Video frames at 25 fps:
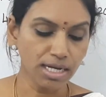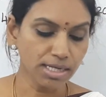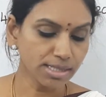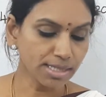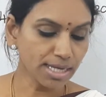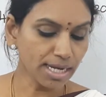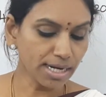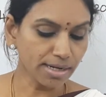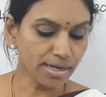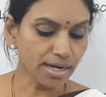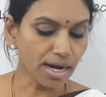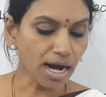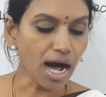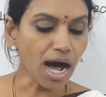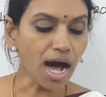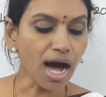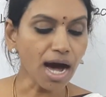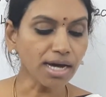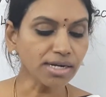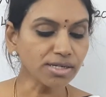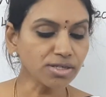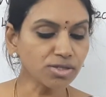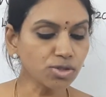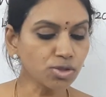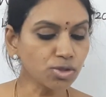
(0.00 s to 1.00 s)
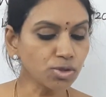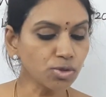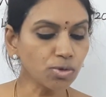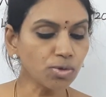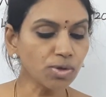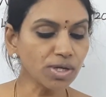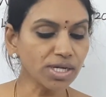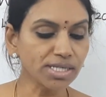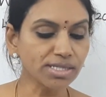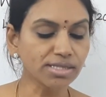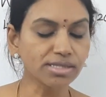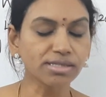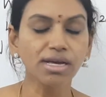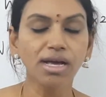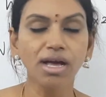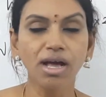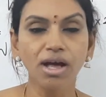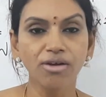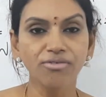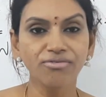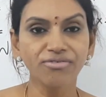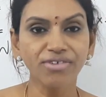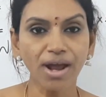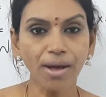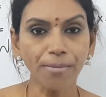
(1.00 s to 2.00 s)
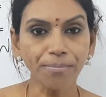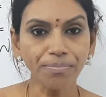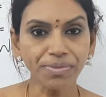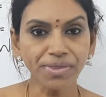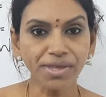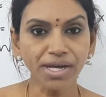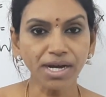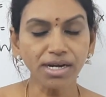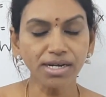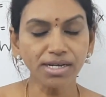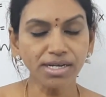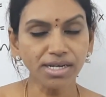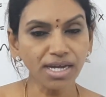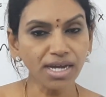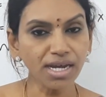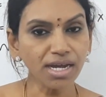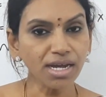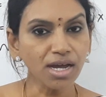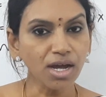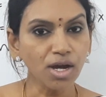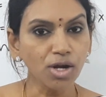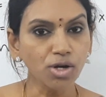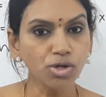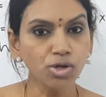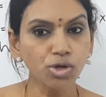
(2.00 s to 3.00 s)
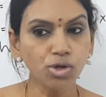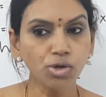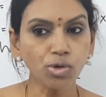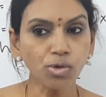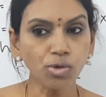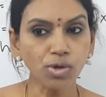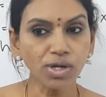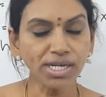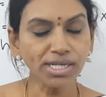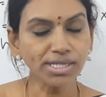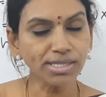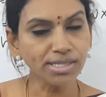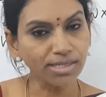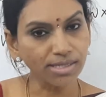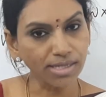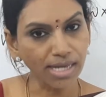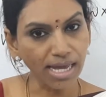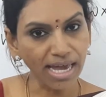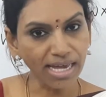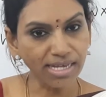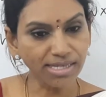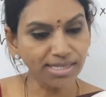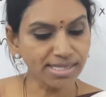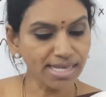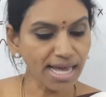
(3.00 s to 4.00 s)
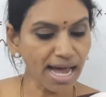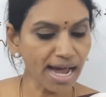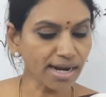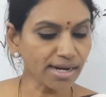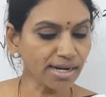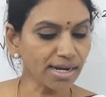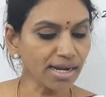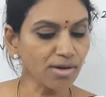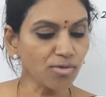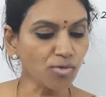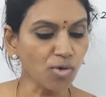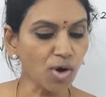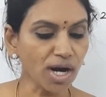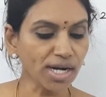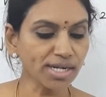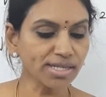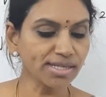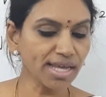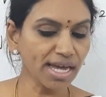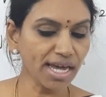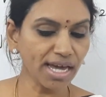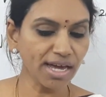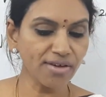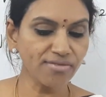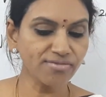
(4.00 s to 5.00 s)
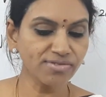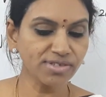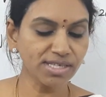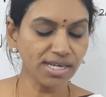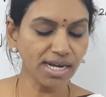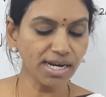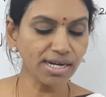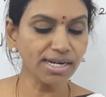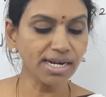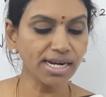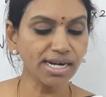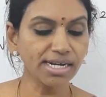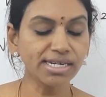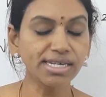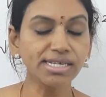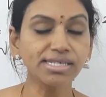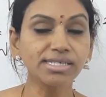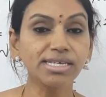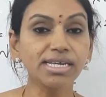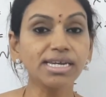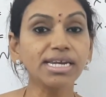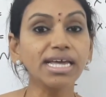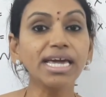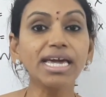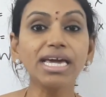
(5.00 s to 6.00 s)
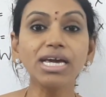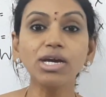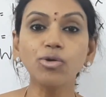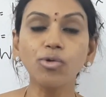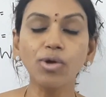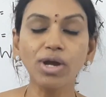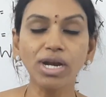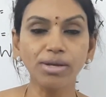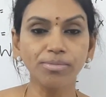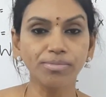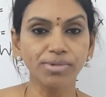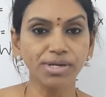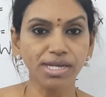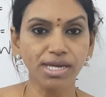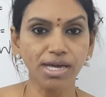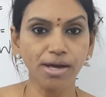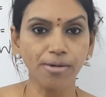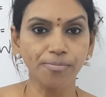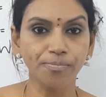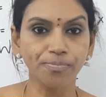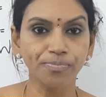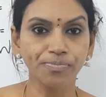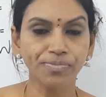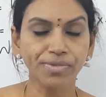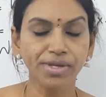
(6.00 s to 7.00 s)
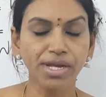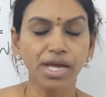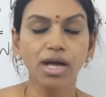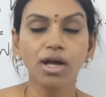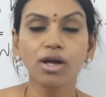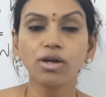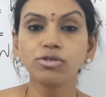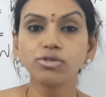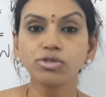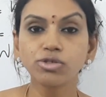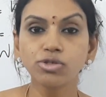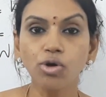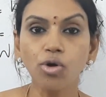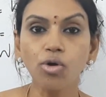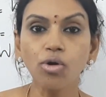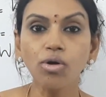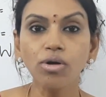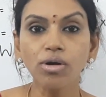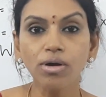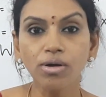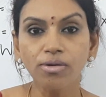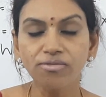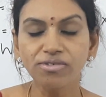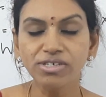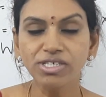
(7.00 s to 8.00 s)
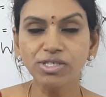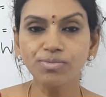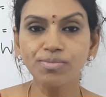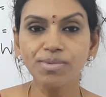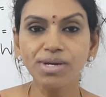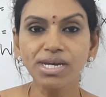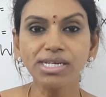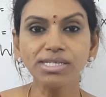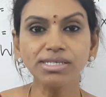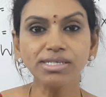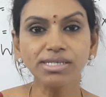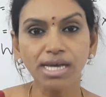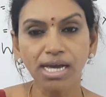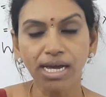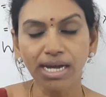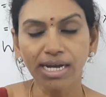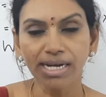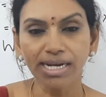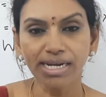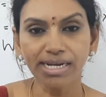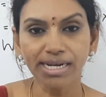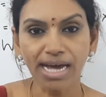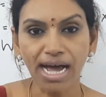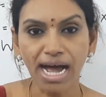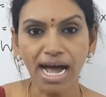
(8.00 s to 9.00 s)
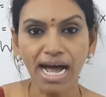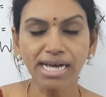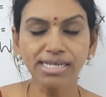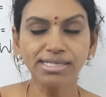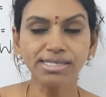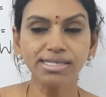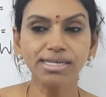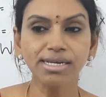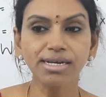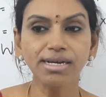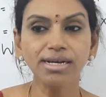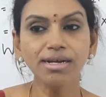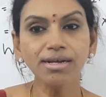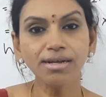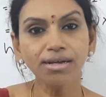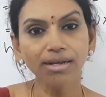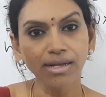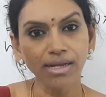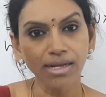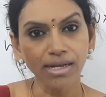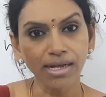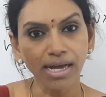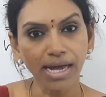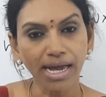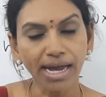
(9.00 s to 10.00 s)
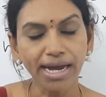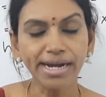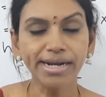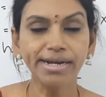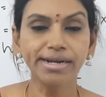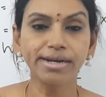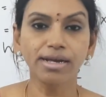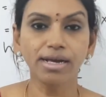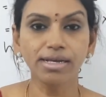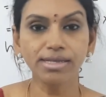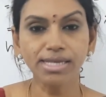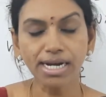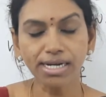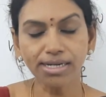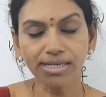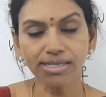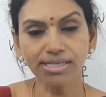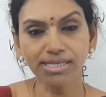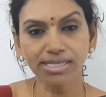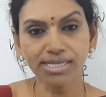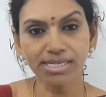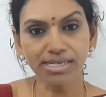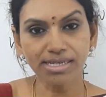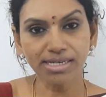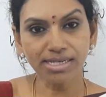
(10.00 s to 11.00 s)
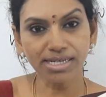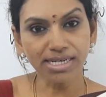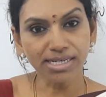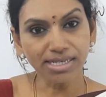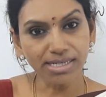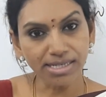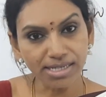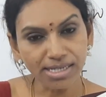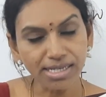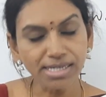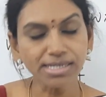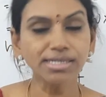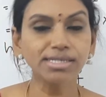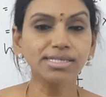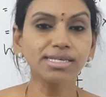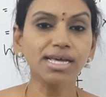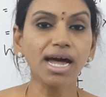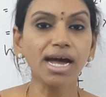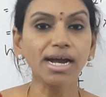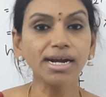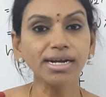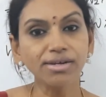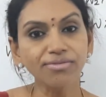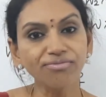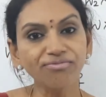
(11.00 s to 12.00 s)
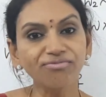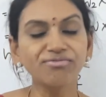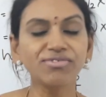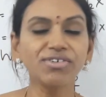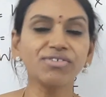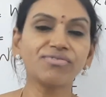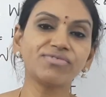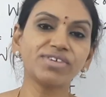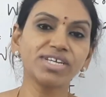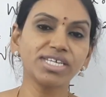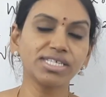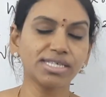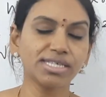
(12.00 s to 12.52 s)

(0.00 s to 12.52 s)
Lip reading: Then R2 is from 30 to it's exactly what they have said, it is in equilibrium. So which means it has a end, that is it is at 50